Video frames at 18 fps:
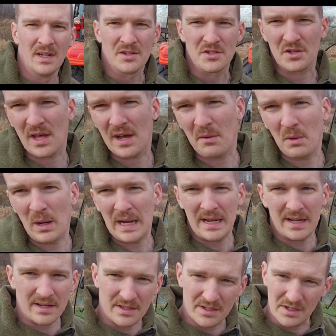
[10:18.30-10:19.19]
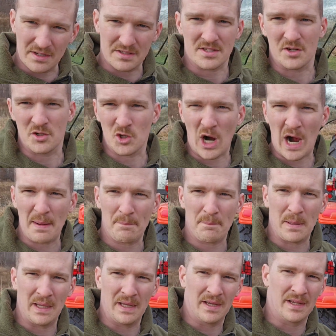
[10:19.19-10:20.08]
So that way it's a
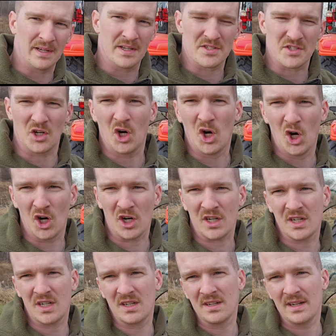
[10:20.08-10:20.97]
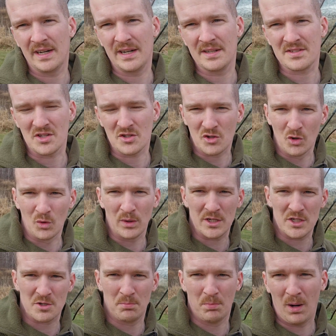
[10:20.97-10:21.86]
drop pin, it's a hook, and it's a
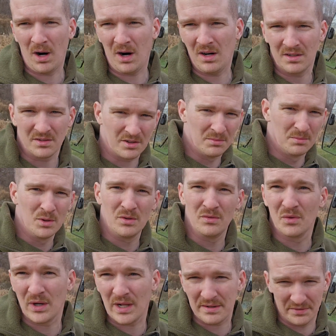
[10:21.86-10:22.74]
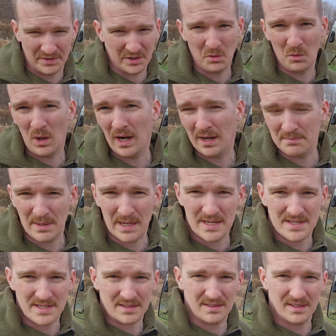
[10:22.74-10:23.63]
2-inch ball. It'll move whatever you want,
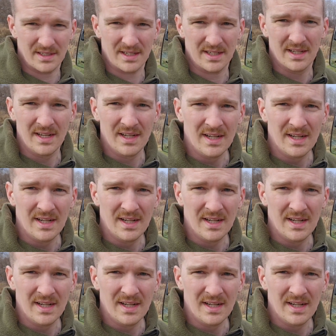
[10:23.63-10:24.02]
basically.